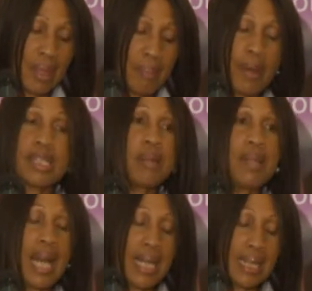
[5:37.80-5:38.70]
bottom
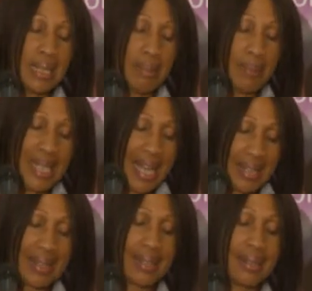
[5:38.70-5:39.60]
line, be
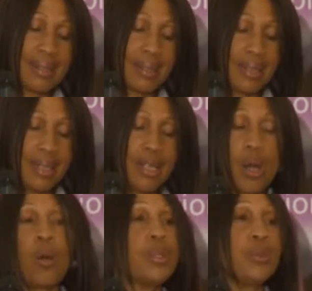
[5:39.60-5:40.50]
ethical in
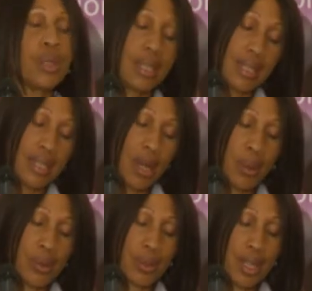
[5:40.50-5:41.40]
how
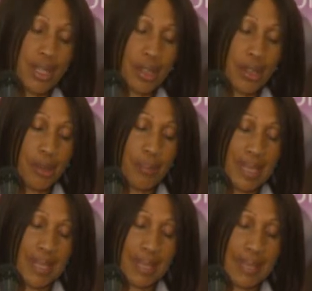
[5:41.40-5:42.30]
you conduct your
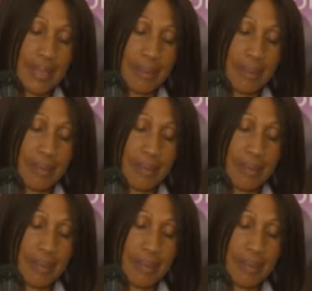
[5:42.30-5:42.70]
business.